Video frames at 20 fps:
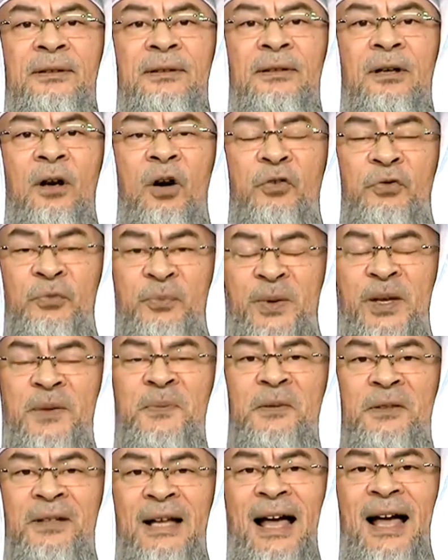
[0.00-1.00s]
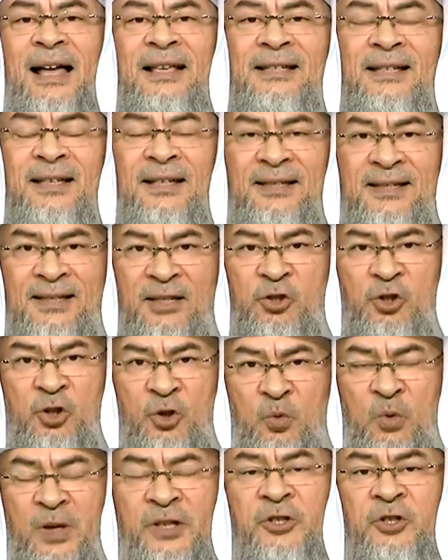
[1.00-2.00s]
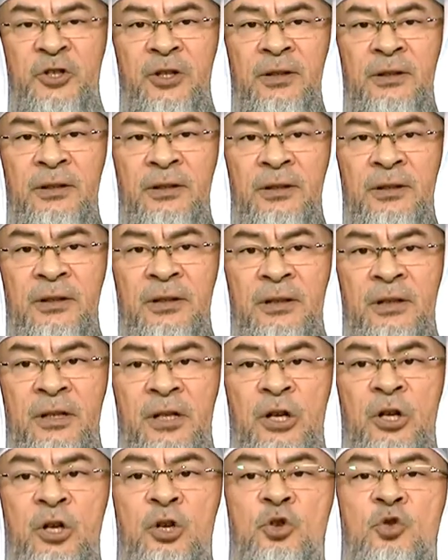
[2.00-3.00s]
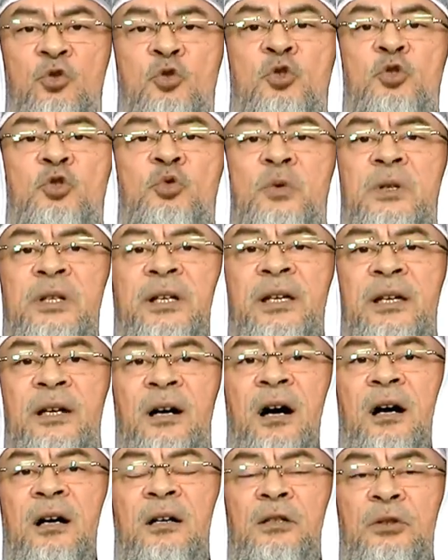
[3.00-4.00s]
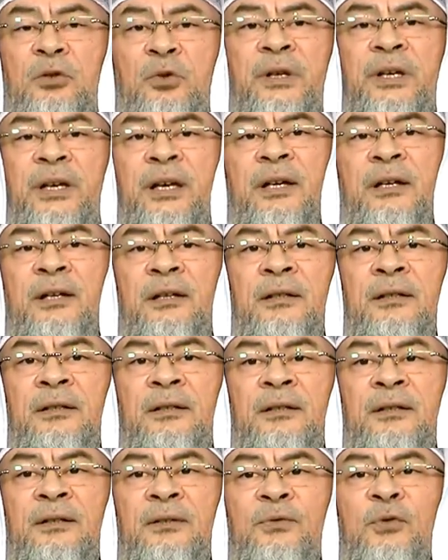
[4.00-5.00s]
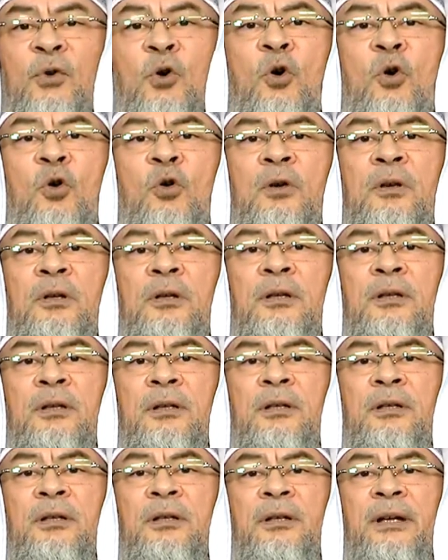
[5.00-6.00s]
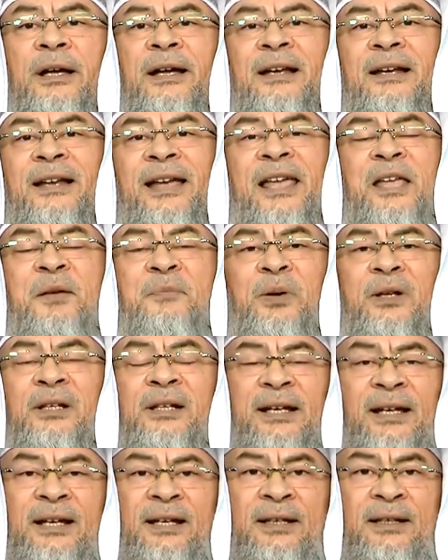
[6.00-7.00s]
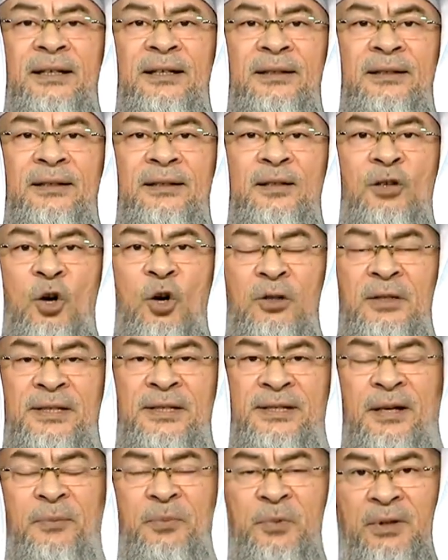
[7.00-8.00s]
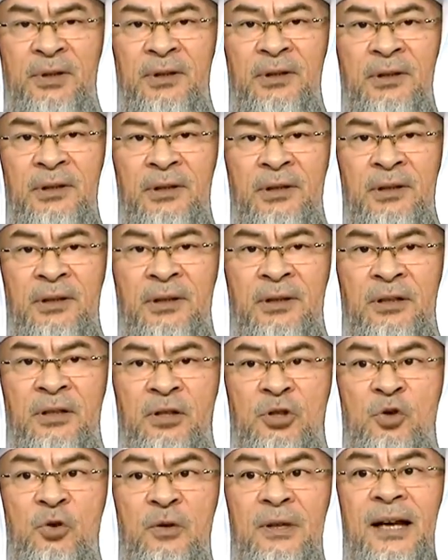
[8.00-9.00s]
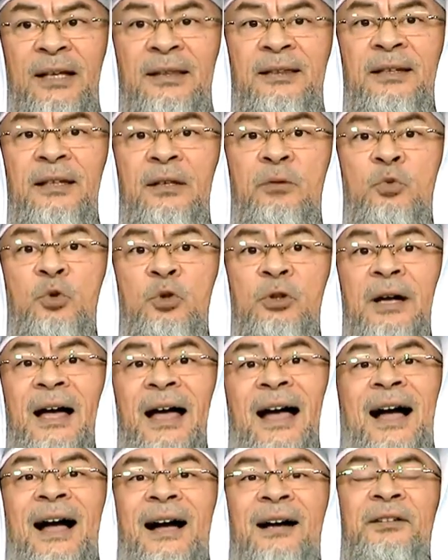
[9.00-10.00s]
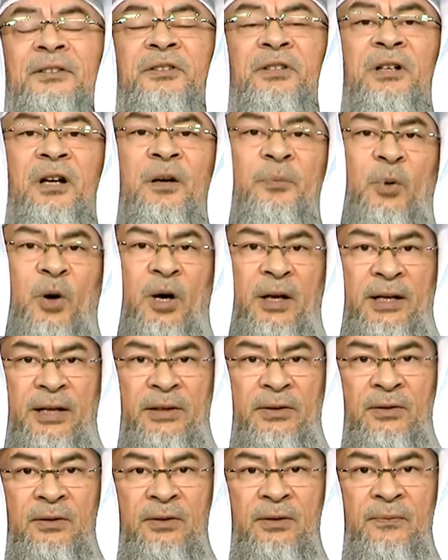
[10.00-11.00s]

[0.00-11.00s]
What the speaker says: of people asking such a question usually are looking for a labeling concept so that they would act upon it.